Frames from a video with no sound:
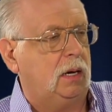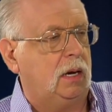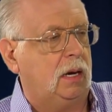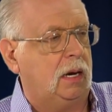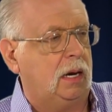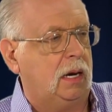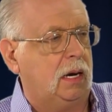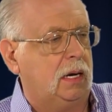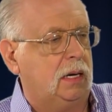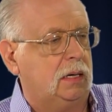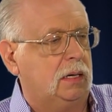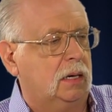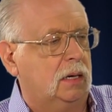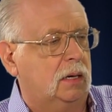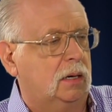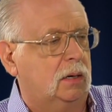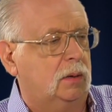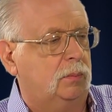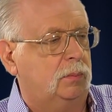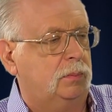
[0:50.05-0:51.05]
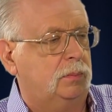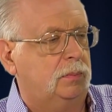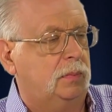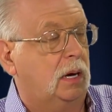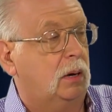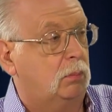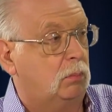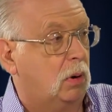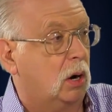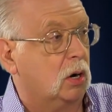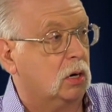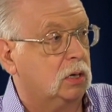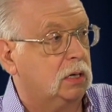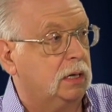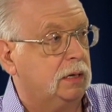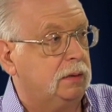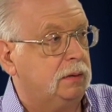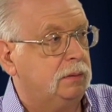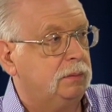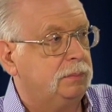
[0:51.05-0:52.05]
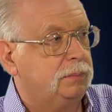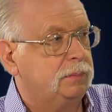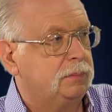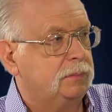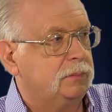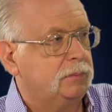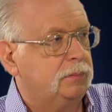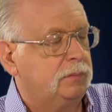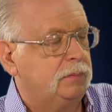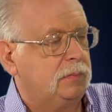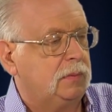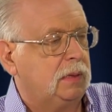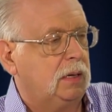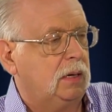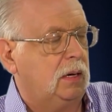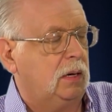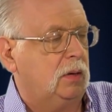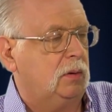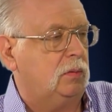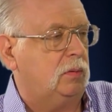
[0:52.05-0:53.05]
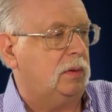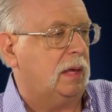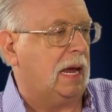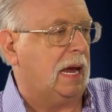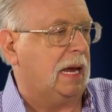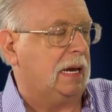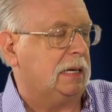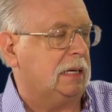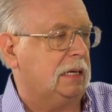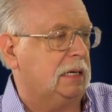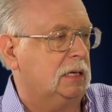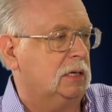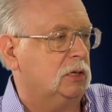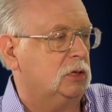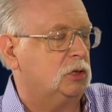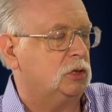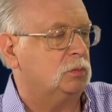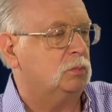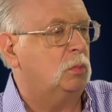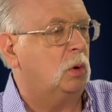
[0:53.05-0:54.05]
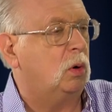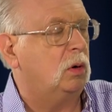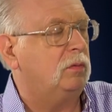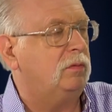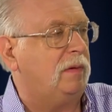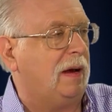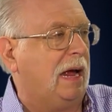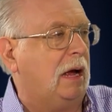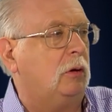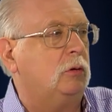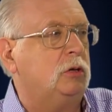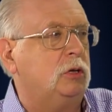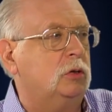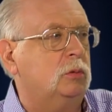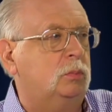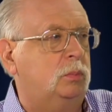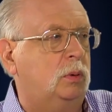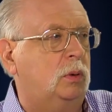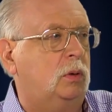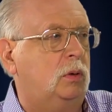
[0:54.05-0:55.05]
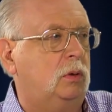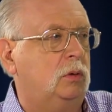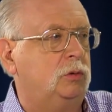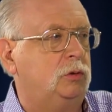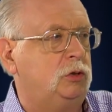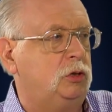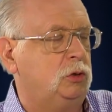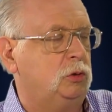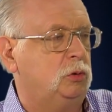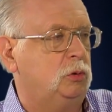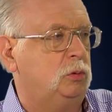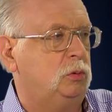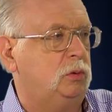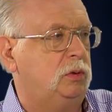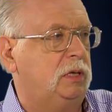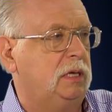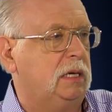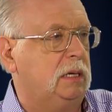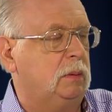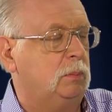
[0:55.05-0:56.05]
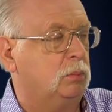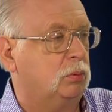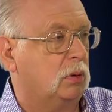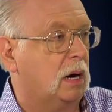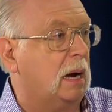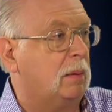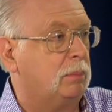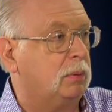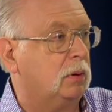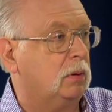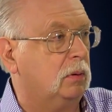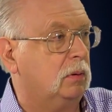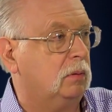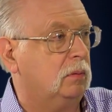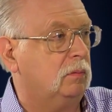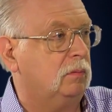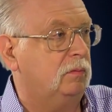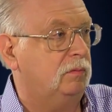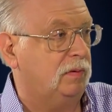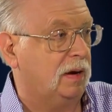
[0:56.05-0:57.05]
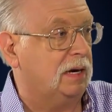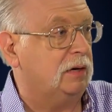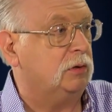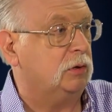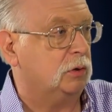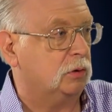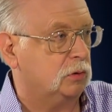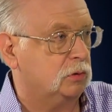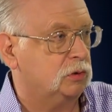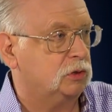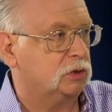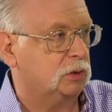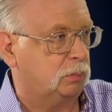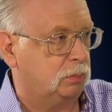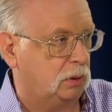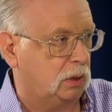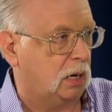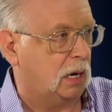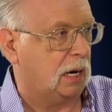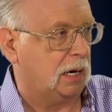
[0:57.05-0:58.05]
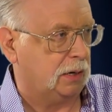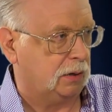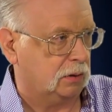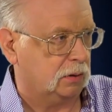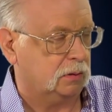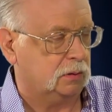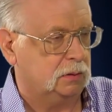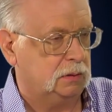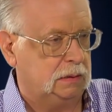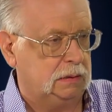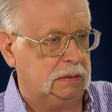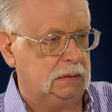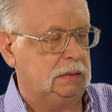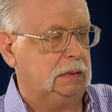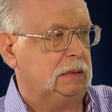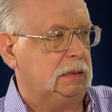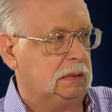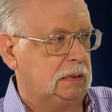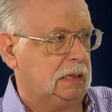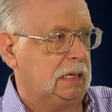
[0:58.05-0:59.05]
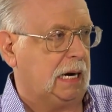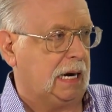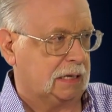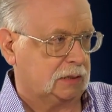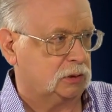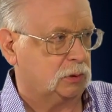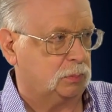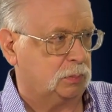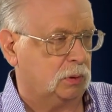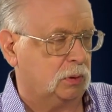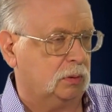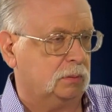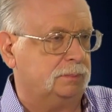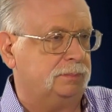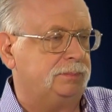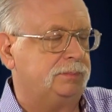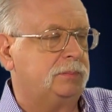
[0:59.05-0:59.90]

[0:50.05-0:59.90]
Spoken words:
a market that is more valuable to the proper vendor, supplier, expert